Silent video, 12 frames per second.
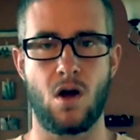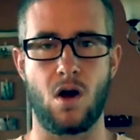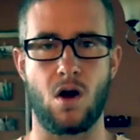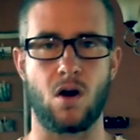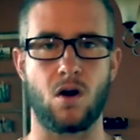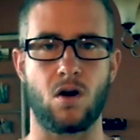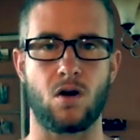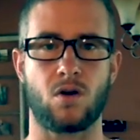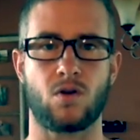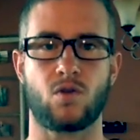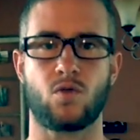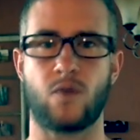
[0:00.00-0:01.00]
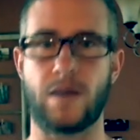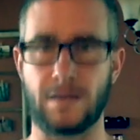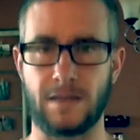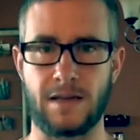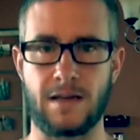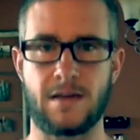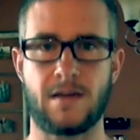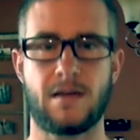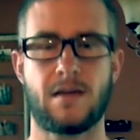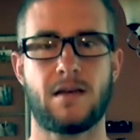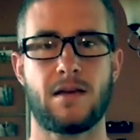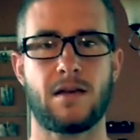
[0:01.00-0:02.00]
are greatly
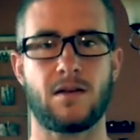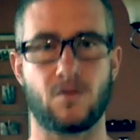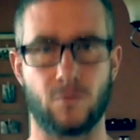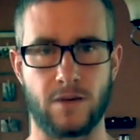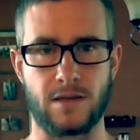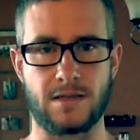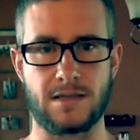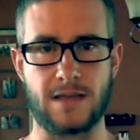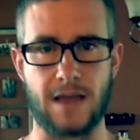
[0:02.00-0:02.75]
increased,